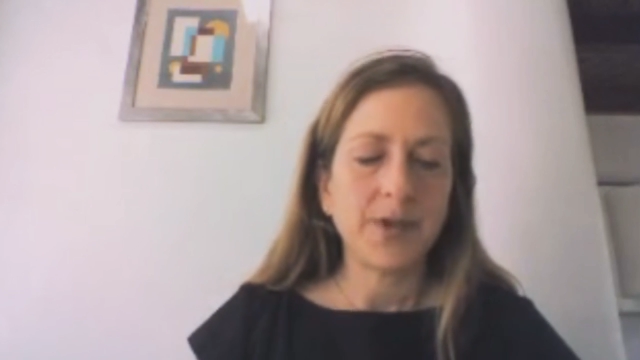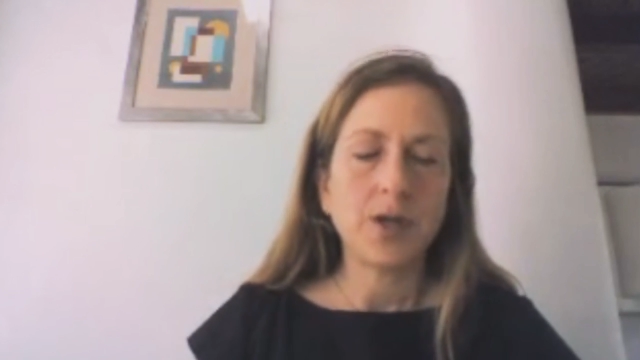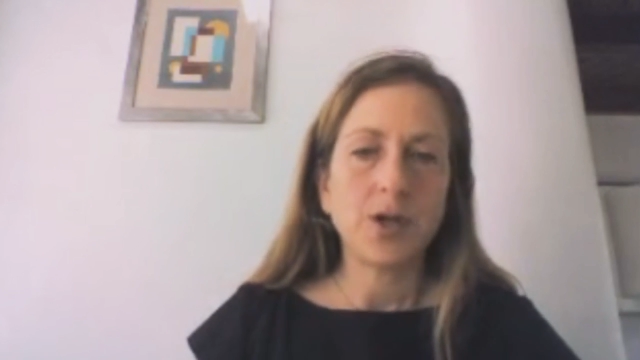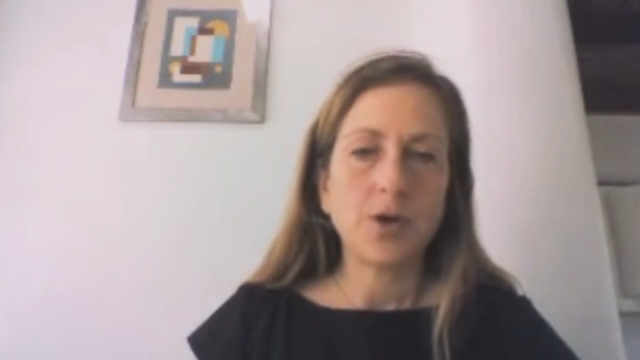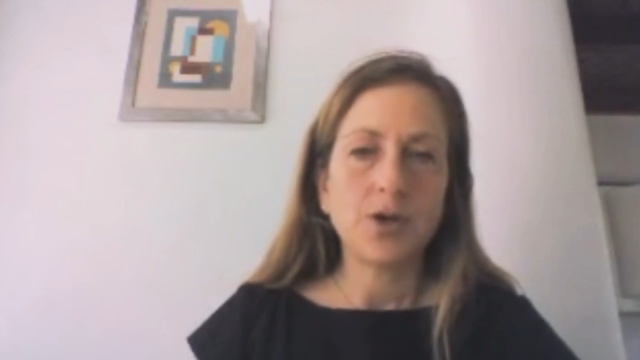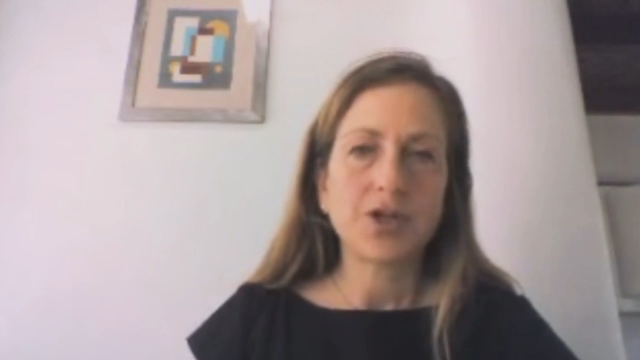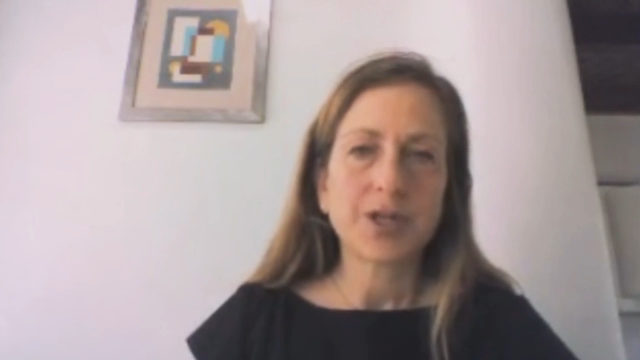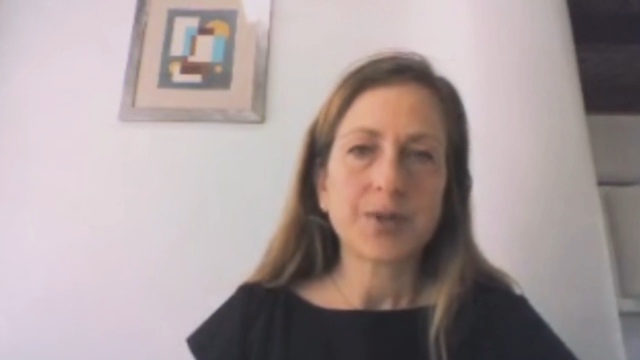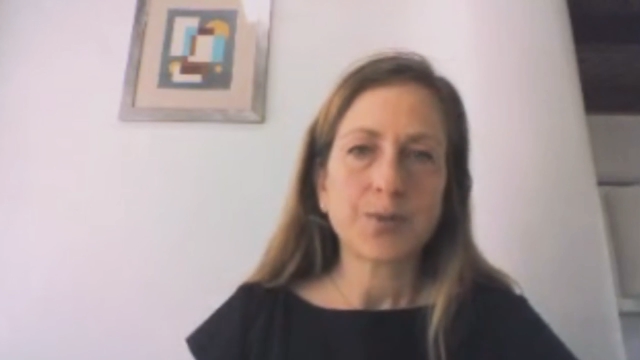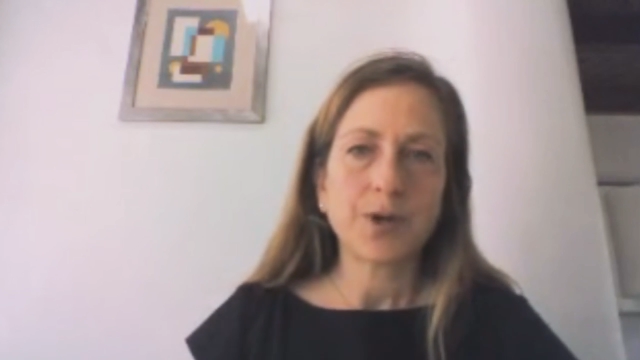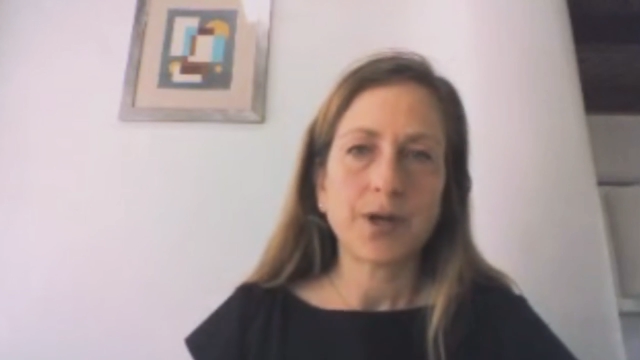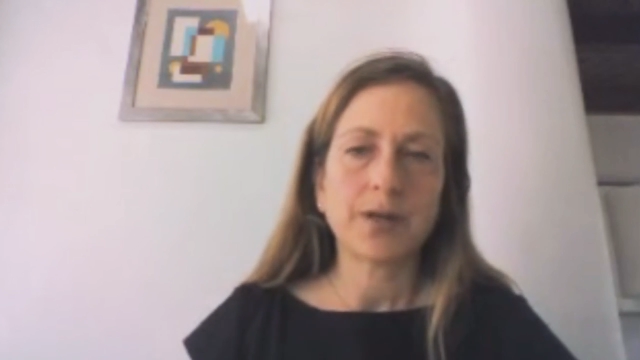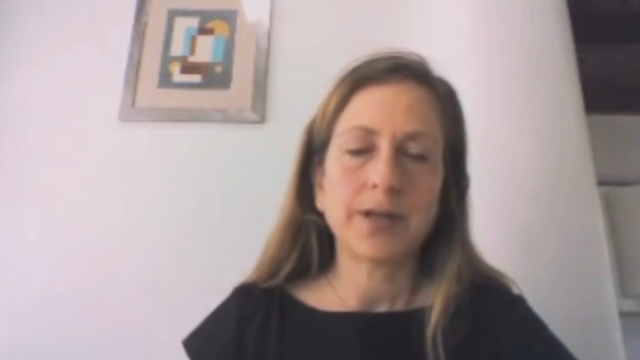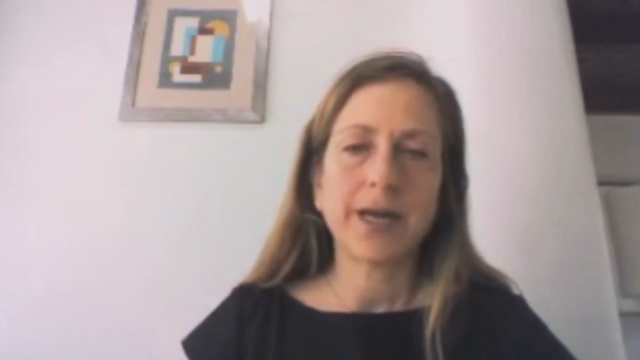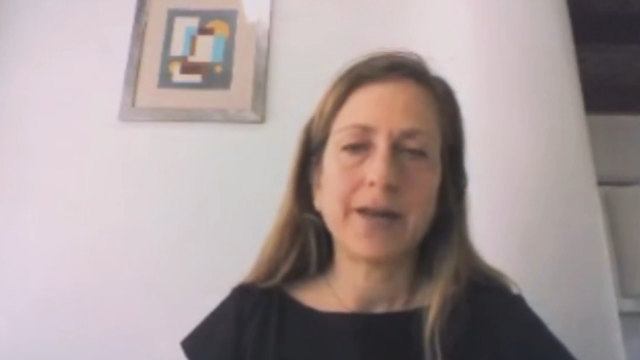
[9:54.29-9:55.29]
you just
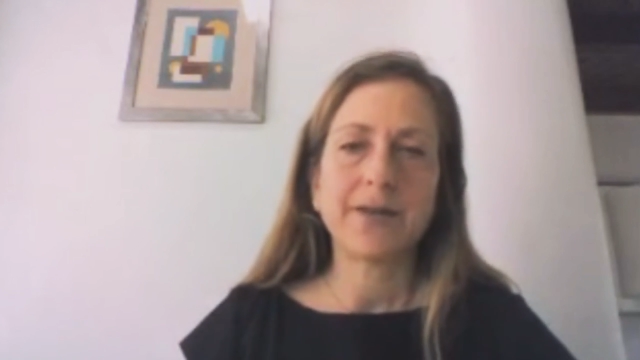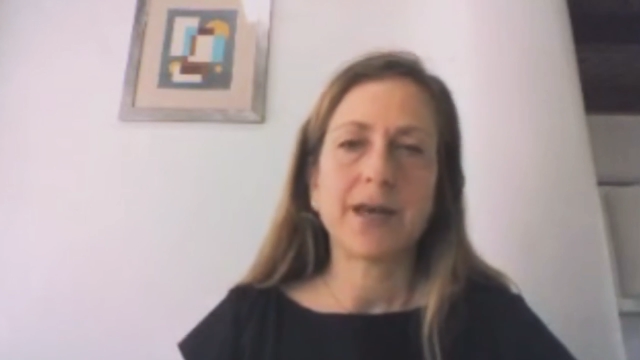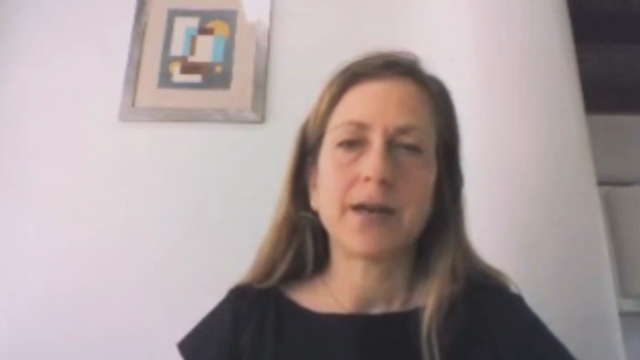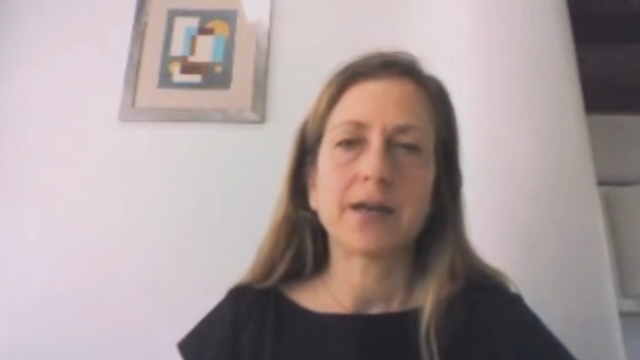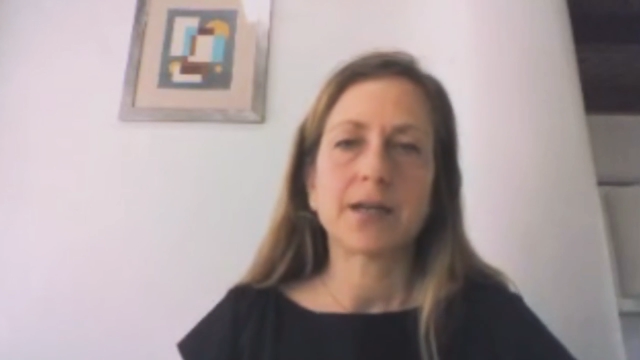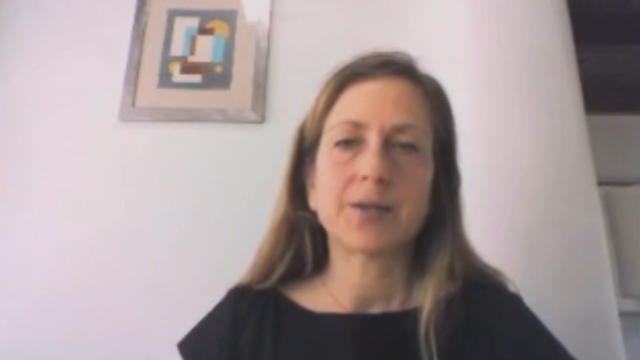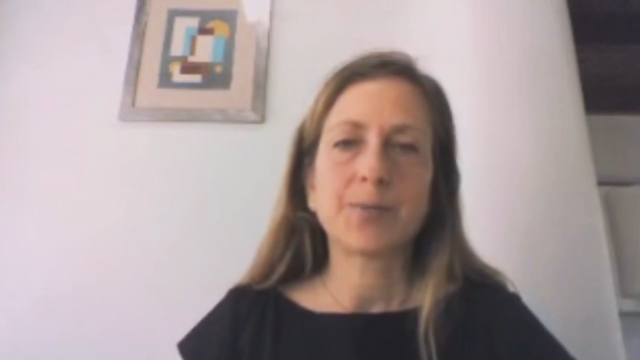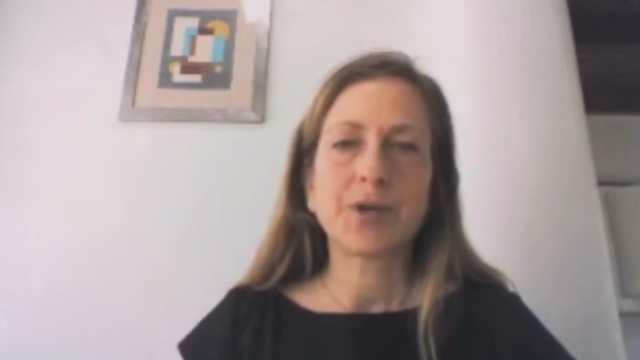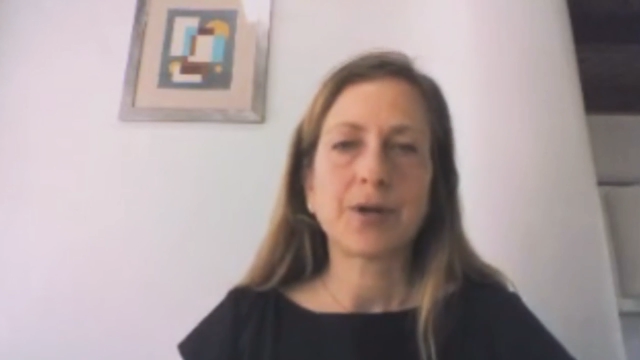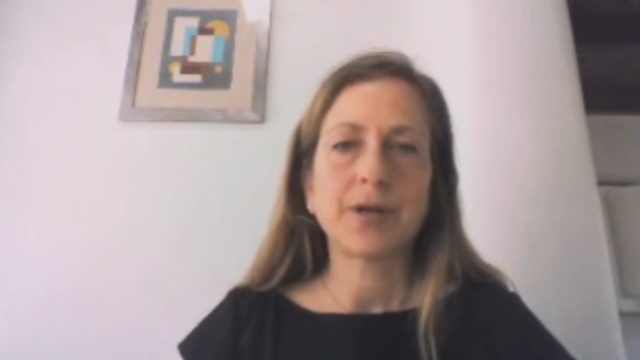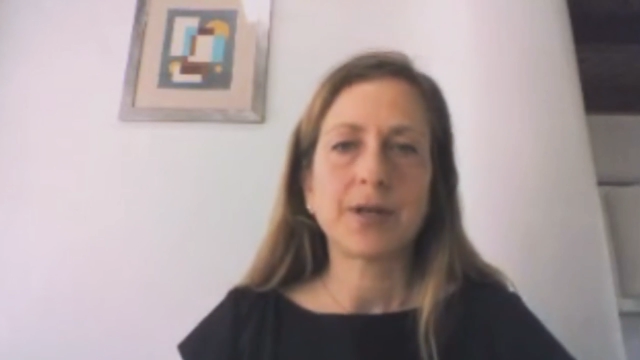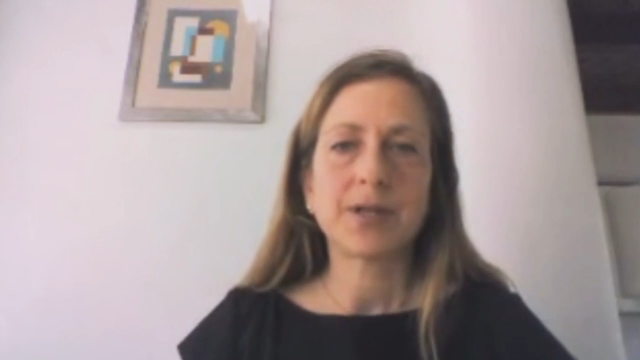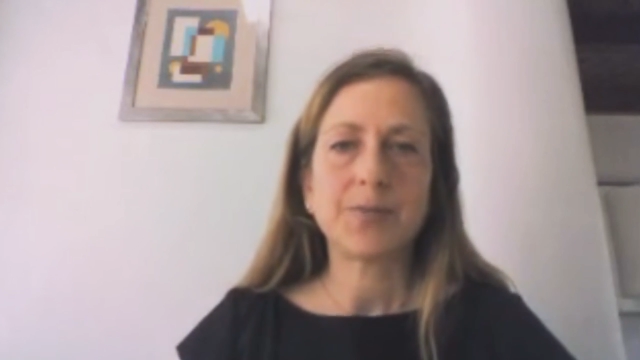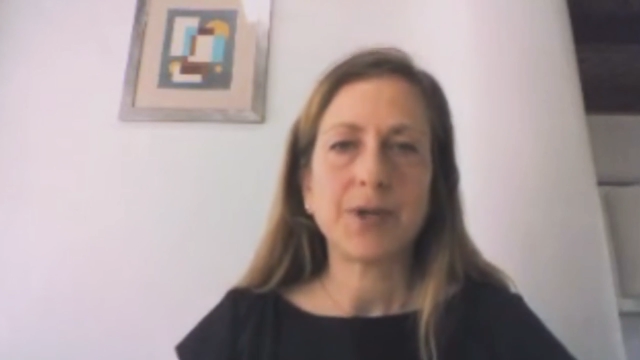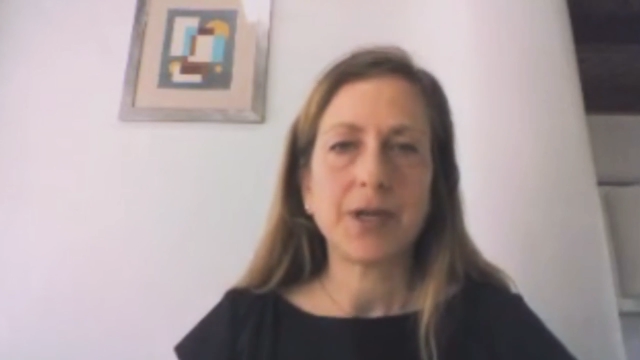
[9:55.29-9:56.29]
want to let that experience